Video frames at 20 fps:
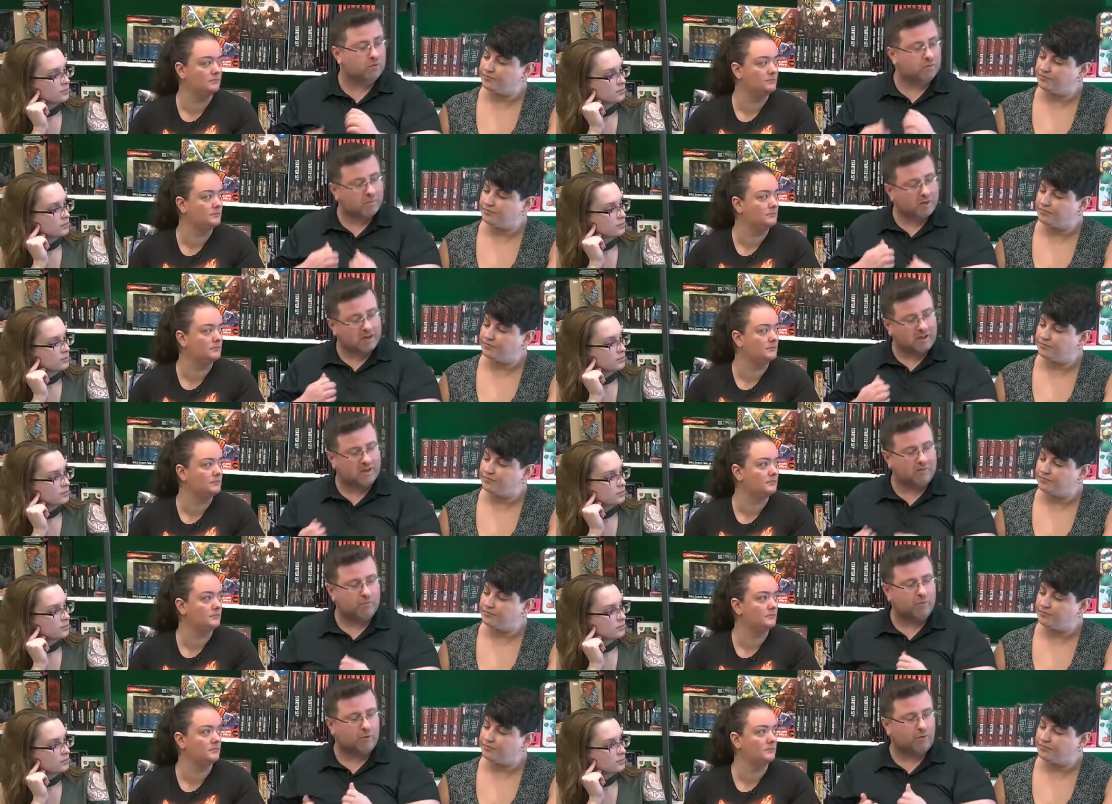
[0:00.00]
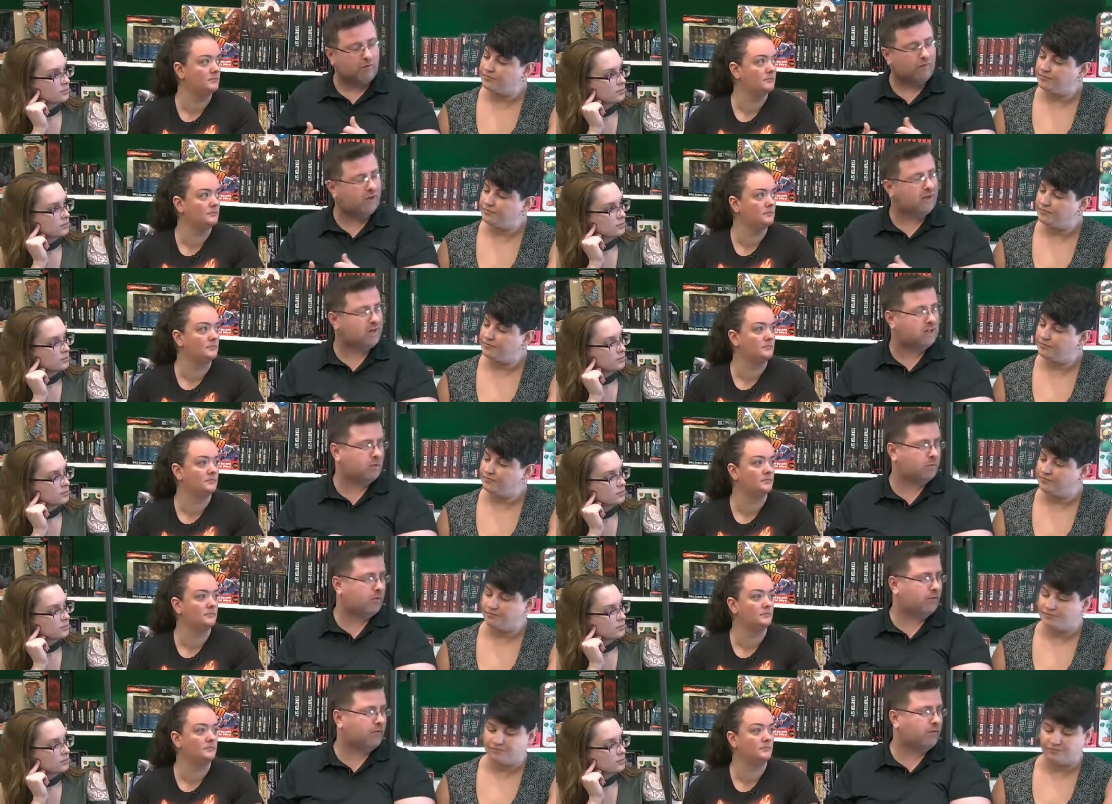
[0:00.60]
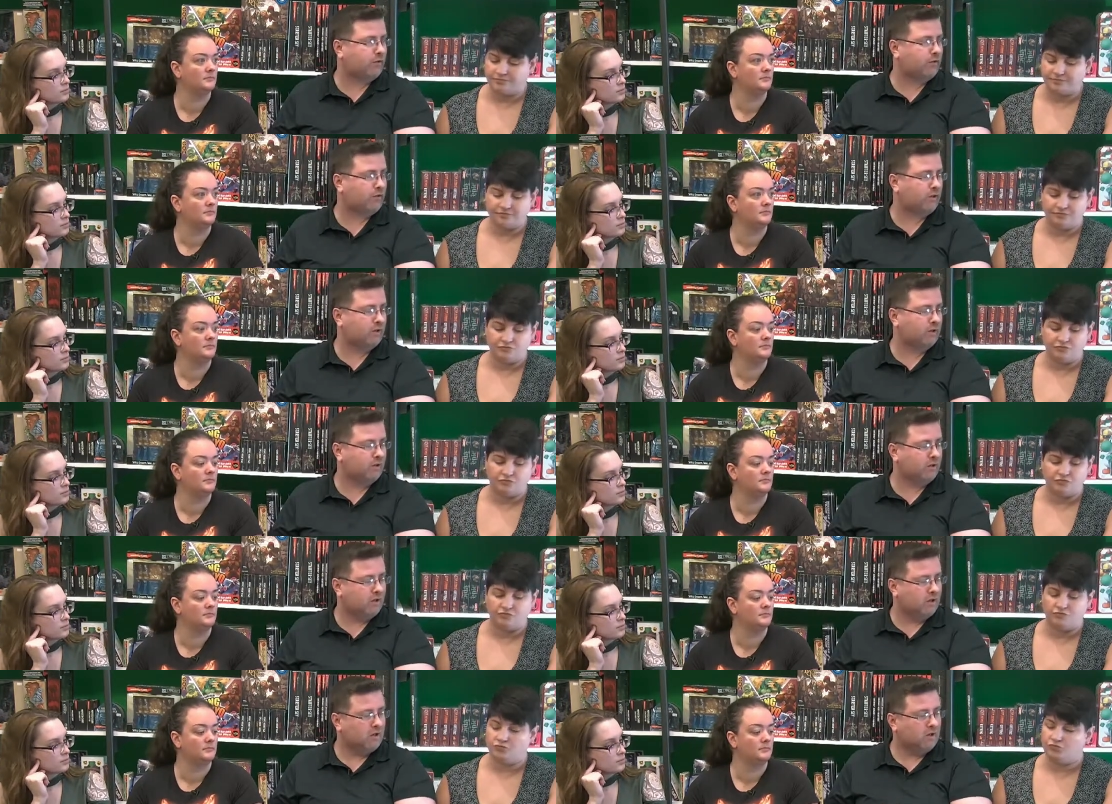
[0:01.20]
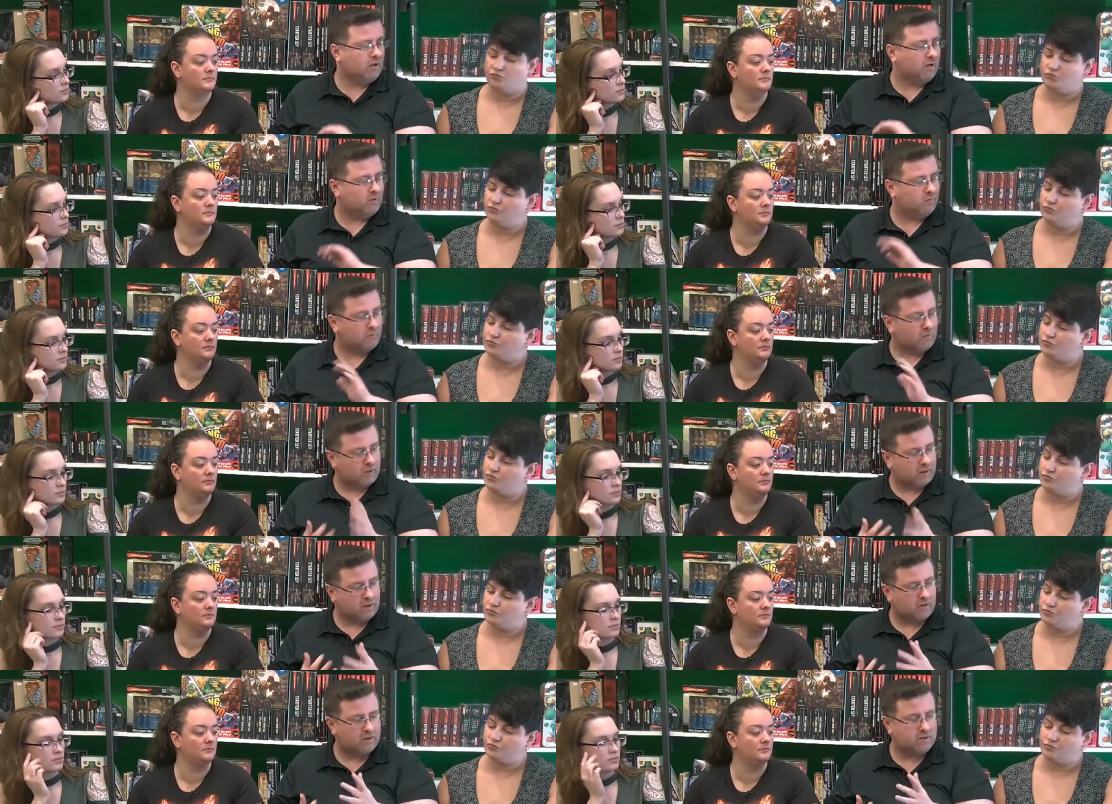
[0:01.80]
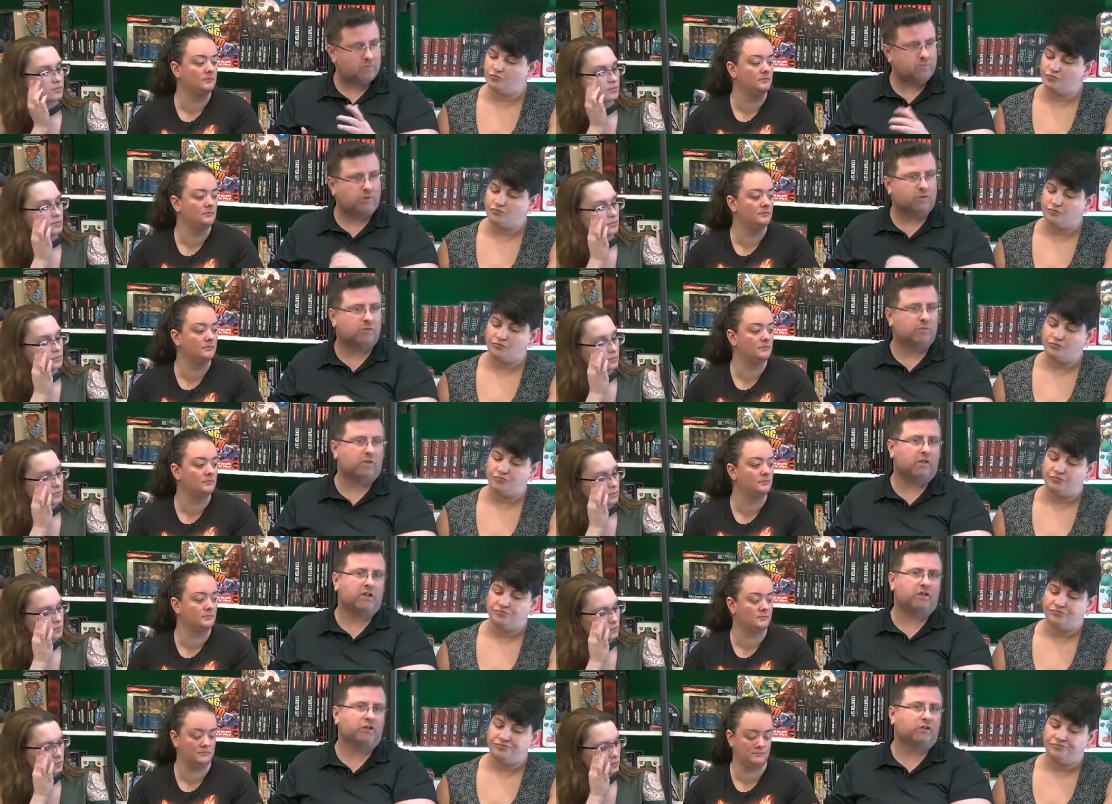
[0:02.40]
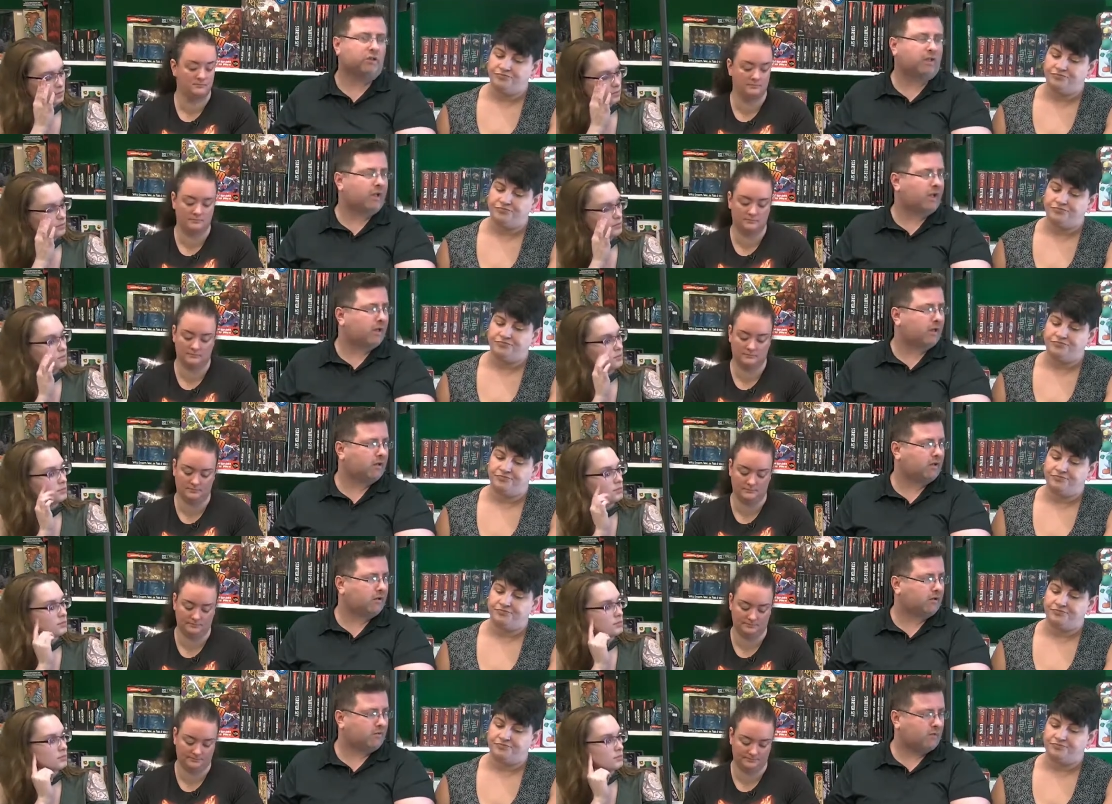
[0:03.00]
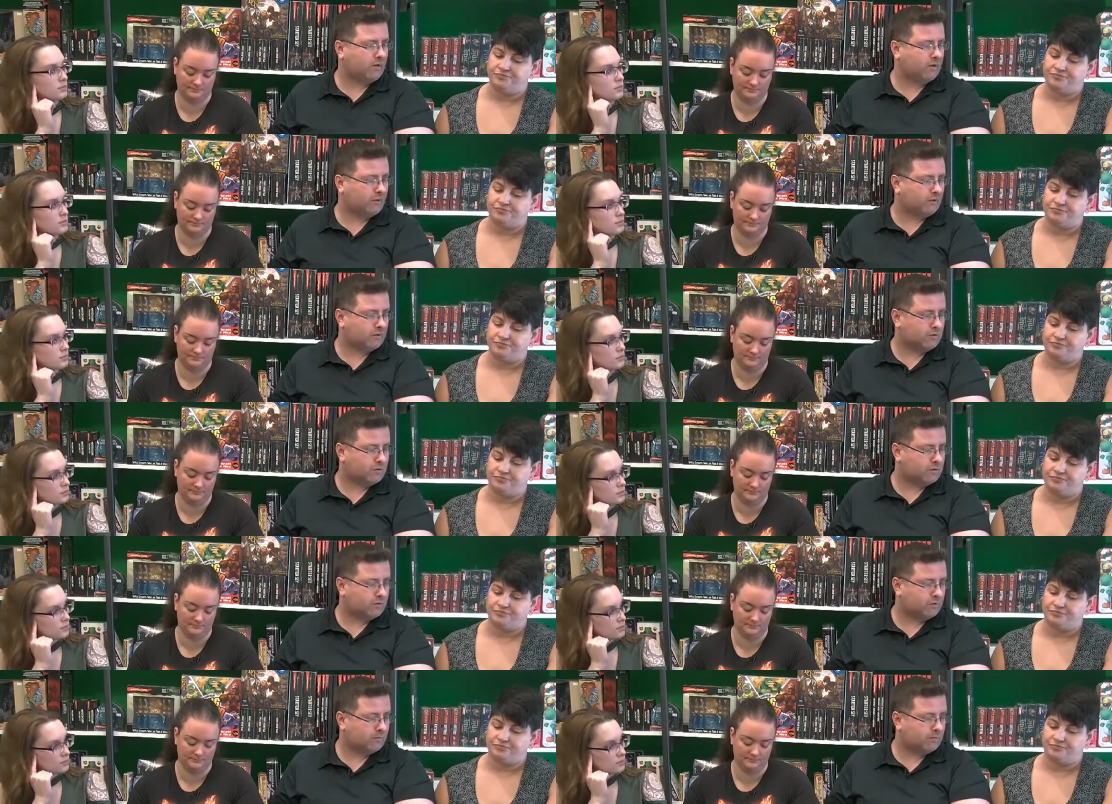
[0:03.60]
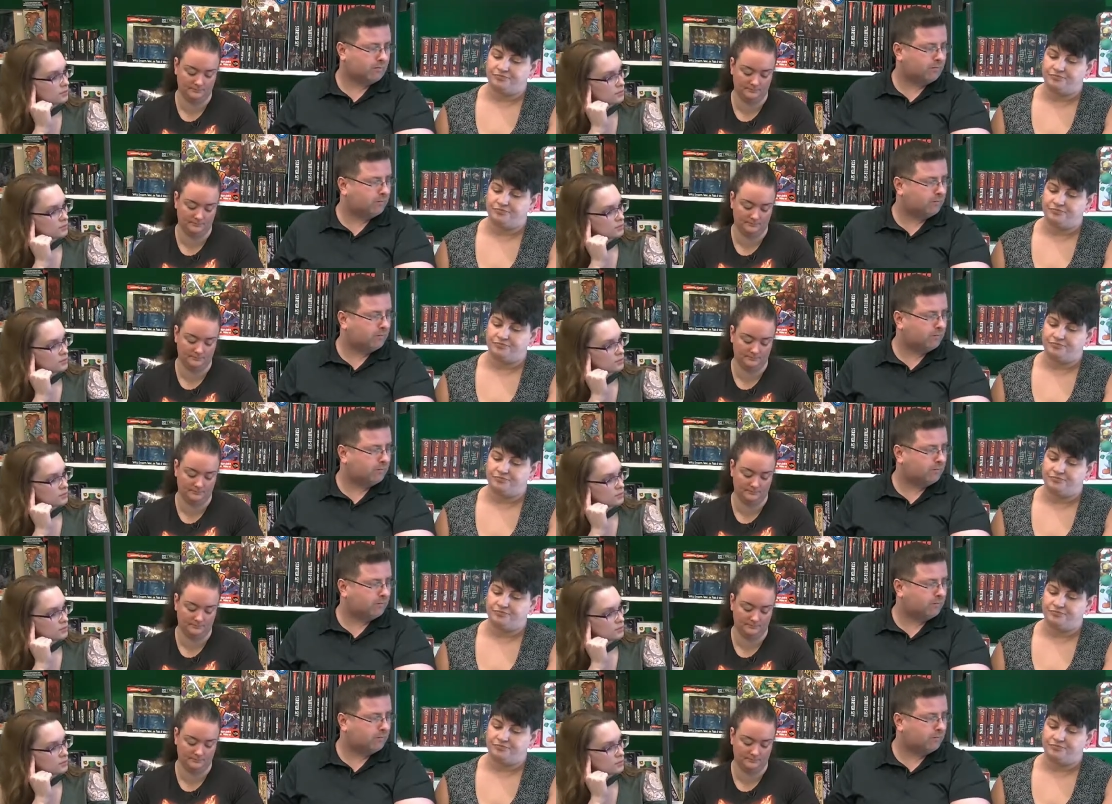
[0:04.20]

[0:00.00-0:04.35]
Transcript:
Speaker 1: to make it more flexible for you to get as much money as you can out of heroes.